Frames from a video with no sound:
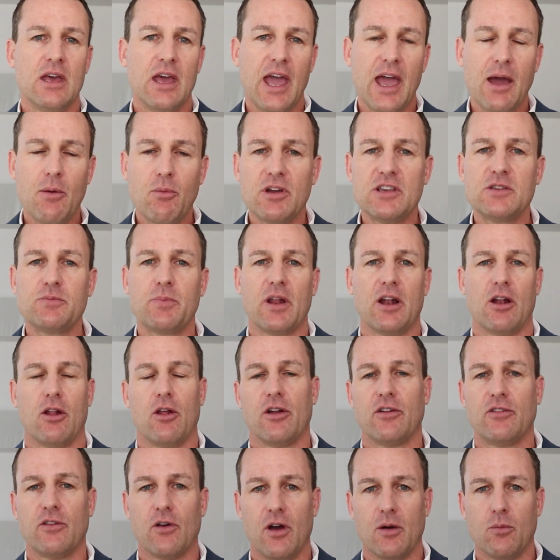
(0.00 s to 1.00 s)
And we spent a
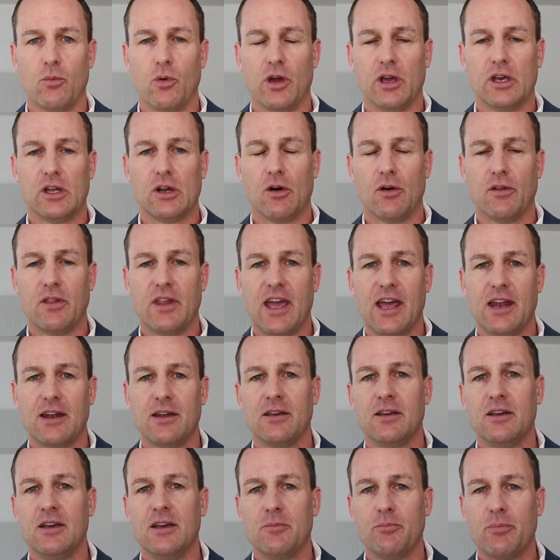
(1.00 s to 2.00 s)
lot of time working on that.
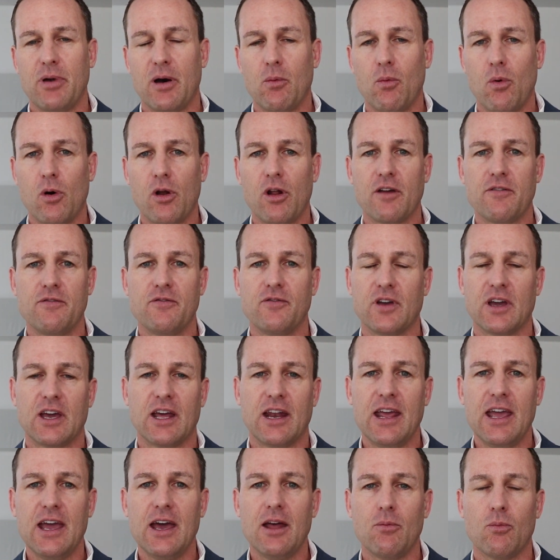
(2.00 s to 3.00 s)
But what I
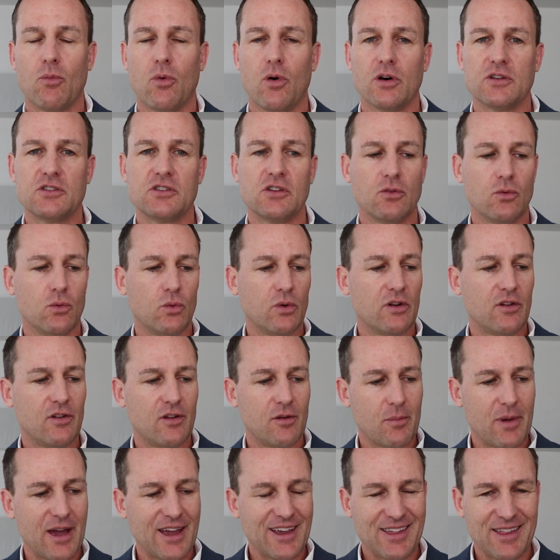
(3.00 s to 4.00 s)
figured out was in order
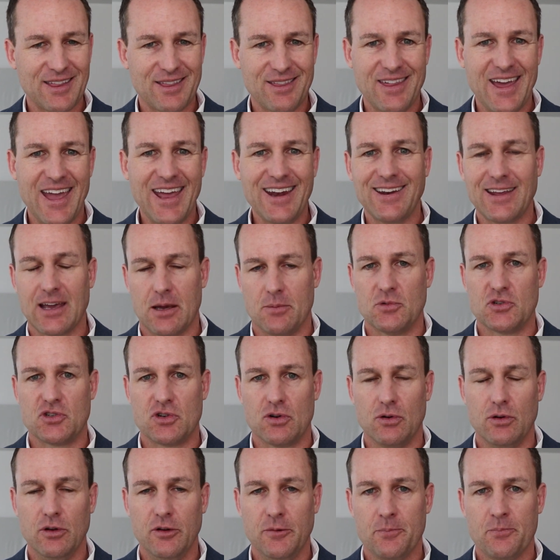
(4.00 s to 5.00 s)
to make that come
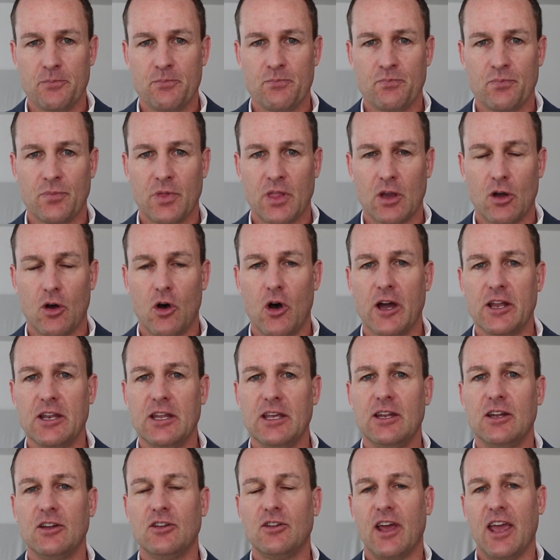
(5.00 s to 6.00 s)
true, I
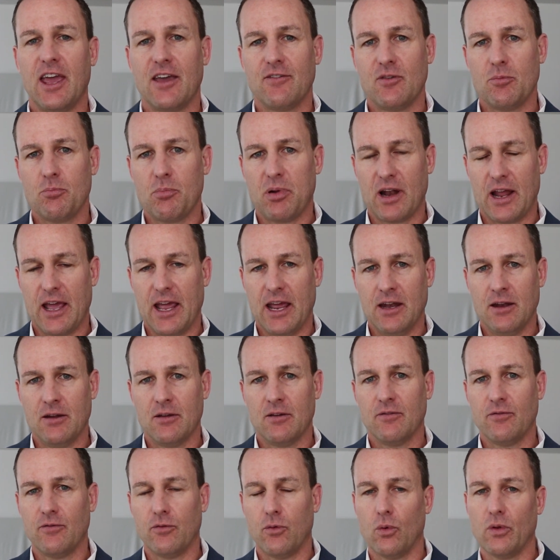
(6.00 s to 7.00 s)
needed to have a plan
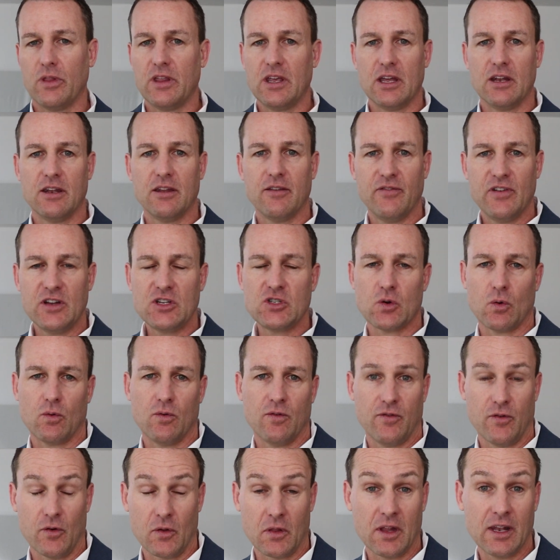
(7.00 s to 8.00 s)
for the individual,
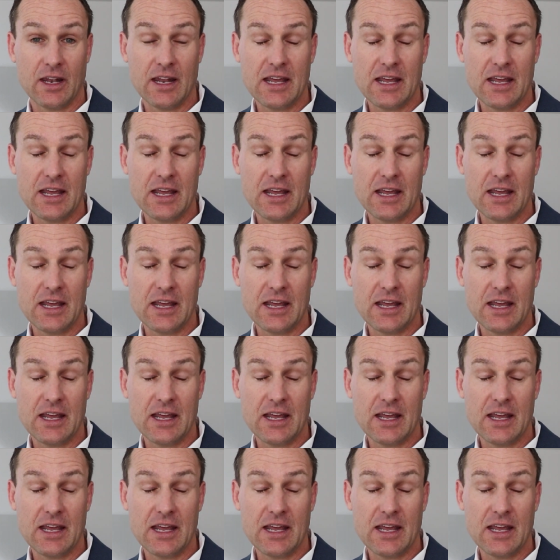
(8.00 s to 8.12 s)
for the